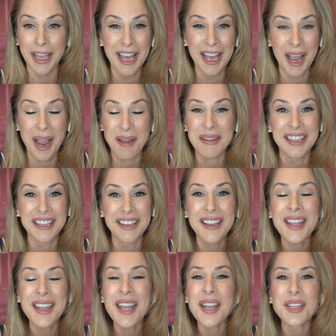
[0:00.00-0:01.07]
I
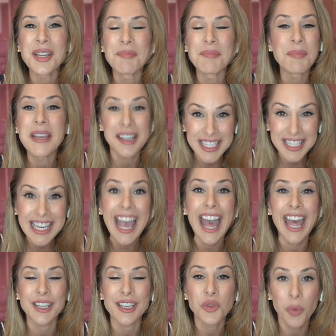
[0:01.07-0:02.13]
mean, because
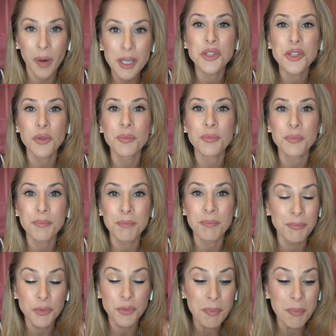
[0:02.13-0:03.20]
again, 22
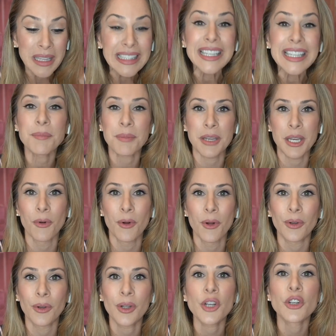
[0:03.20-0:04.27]
million
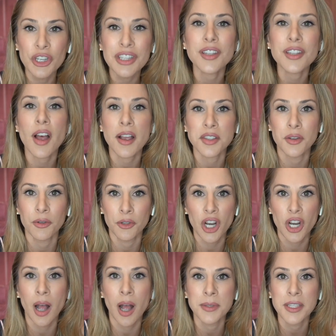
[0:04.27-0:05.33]
people just lost their
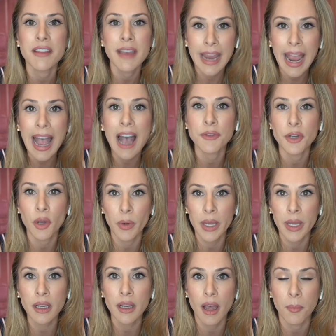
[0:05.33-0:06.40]
jobs. They have no
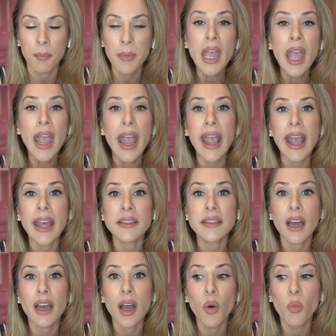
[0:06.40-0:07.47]
income.
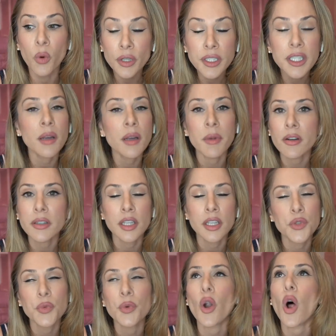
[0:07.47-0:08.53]
And working
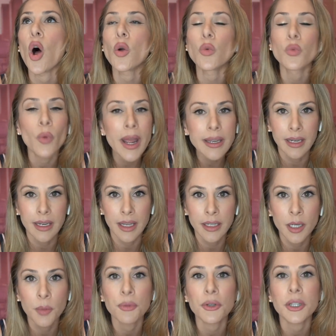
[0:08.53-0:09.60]
Americans were already
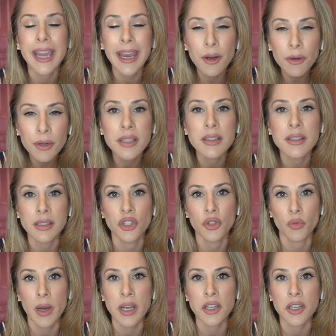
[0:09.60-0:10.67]
in a precarious
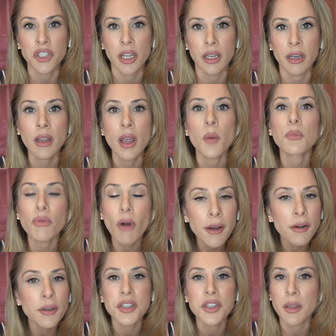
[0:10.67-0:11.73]
situation
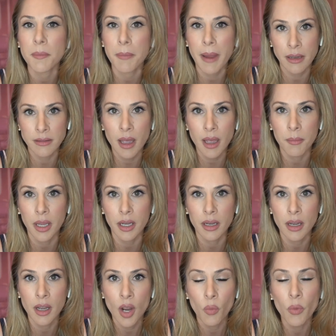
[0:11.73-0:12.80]
prior to the
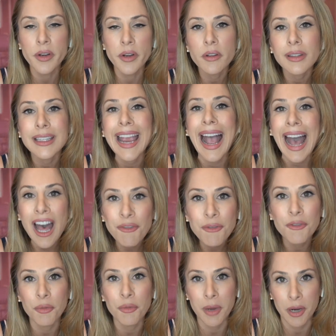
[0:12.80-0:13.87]
pandemic, where nearly half of